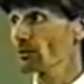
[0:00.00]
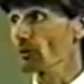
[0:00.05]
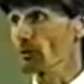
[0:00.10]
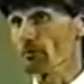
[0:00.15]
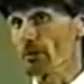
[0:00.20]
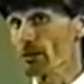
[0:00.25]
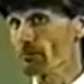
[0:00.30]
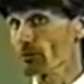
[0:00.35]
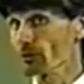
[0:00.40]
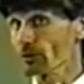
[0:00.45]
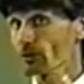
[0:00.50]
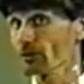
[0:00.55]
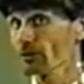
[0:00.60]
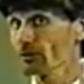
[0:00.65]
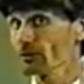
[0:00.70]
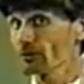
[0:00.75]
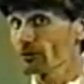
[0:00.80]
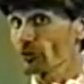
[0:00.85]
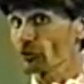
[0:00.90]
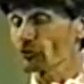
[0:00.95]
Remember,
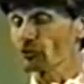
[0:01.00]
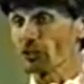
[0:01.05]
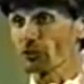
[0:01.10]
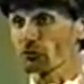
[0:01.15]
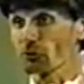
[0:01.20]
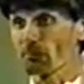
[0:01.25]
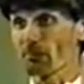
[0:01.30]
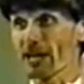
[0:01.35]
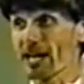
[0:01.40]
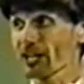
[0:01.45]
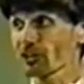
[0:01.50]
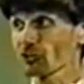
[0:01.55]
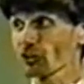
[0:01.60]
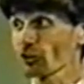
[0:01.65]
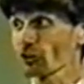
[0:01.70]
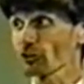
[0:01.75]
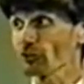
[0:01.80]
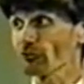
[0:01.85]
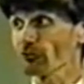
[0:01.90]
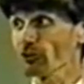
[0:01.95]
the central banks
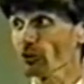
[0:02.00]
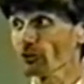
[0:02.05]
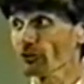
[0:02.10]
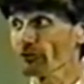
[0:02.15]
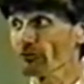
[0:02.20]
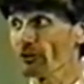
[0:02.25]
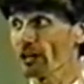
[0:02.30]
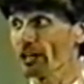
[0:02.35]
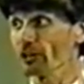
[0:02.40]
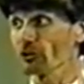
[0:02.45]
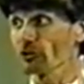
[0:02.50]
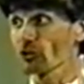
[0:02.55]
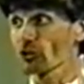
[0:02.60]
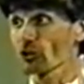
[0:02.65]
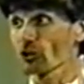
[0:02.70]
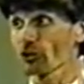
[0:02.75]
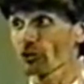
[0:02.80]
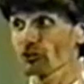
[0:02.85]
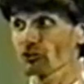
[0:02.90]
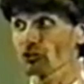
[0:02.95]
aren't going to float the value of the
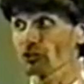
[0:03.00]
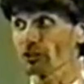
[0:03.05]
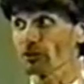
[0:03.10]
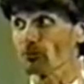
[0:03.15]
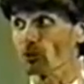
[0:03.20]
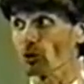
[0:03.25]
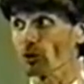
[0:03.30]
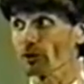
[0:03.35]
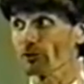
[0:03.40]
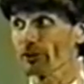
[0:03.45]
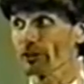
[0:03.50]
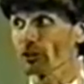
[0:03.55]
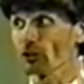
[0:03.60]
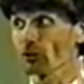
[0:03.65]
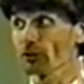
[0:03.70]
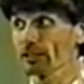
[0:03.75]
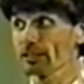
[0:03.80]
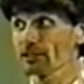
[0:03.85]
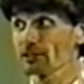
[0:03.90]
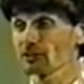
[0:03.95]
currency anymore. They
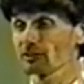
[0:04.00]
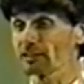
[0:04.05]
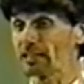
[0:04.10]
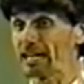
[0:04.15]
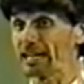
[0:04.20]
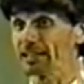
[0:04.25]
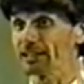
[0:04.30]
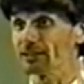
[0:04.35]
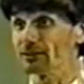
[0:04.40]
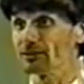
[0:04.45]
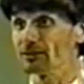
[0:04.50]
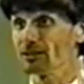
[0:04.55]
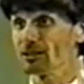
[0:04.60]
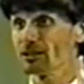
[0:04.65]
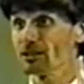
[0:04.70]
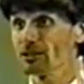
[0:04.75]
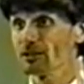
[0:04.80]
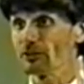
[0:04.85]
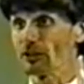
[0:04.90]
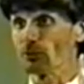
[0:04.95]
already decided
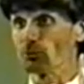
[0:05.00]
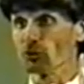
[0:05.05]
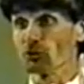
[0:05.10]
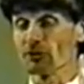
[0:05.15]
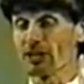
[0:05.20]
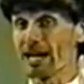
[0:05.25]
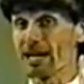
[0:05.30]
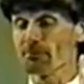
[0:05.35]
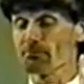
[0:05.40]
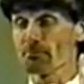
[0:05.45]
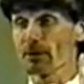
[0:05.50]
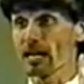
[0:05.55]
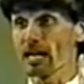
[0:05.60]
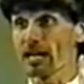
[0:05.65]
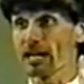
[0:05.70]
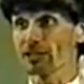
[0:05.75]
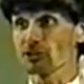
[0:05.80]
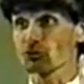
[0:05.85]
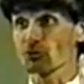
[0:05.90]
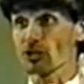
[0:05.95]
they will not
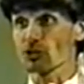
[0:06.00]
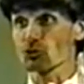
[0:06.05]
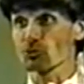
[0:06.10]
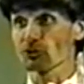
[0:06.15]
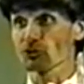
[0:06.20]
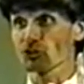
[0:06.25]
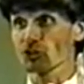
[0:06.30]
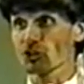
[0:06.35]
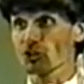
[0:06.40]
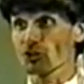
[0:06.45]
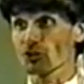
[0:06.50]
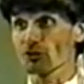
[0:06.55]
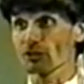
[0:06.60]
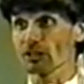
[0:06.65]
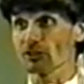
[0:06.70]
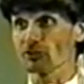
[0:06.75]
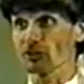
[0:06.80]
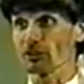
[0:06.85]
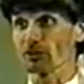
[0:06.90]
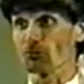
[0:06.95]
buy Treasury
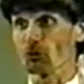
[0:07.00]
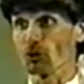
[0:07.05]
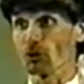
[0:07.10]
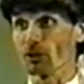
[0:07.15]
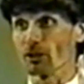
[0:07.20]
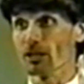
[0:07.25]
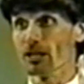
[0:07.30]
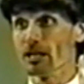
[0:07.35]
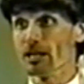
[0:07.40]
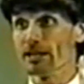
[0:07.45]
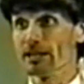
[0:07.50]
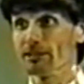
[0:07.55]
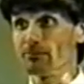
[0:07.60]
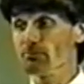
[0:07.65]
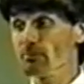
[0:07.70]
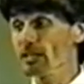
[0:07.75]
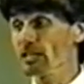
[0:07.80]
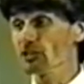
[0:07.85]
securities anymore. It